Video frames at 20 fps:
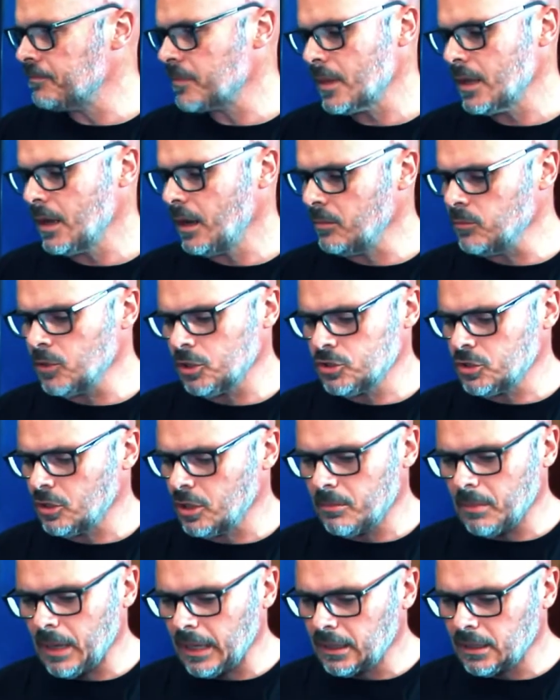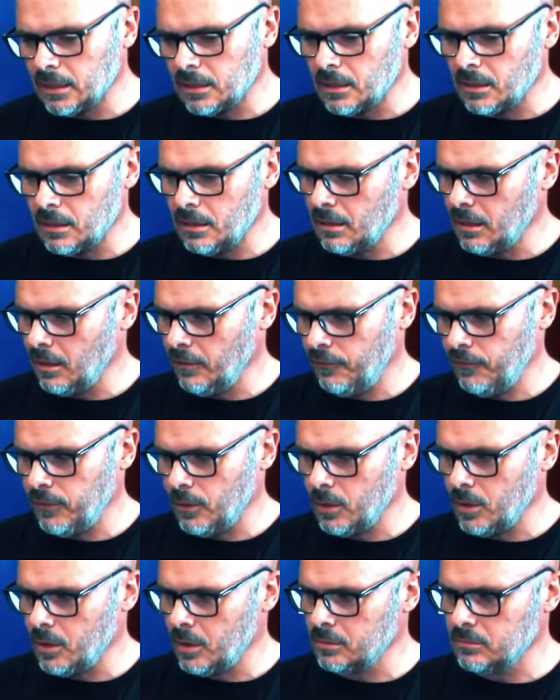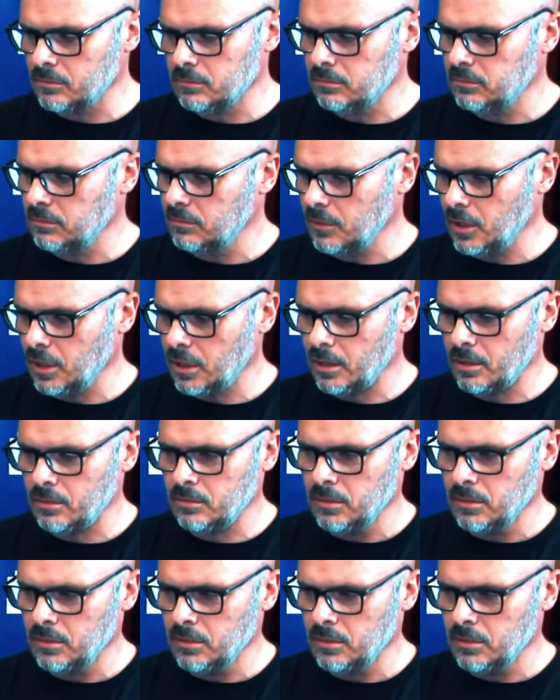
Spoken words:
I'm not trying to make it a full-on, you know,